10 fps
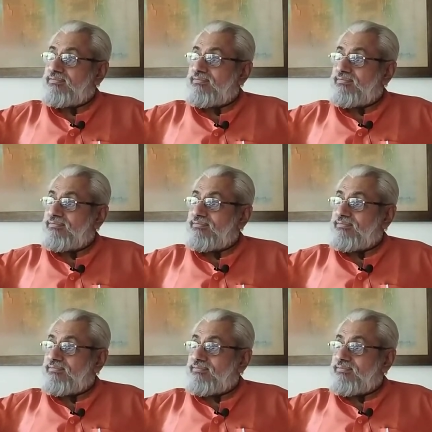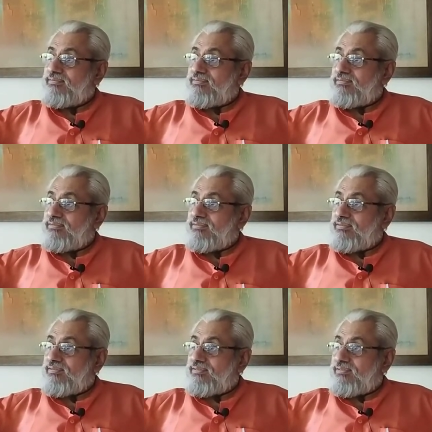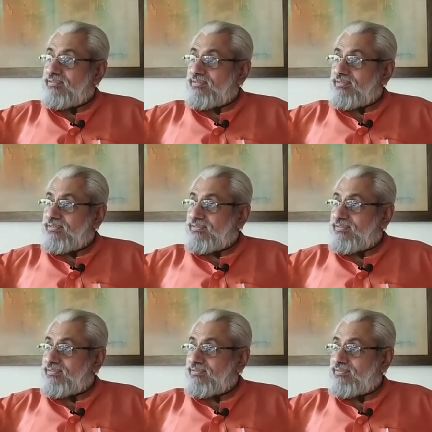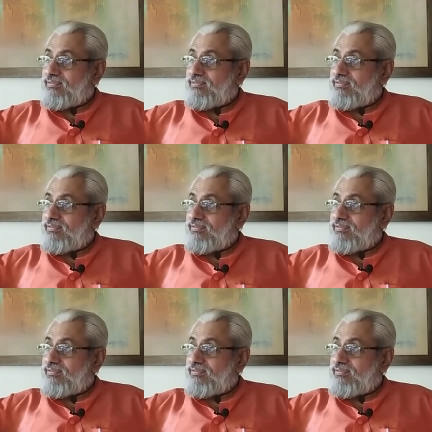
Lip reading: No one is speaking in this clip.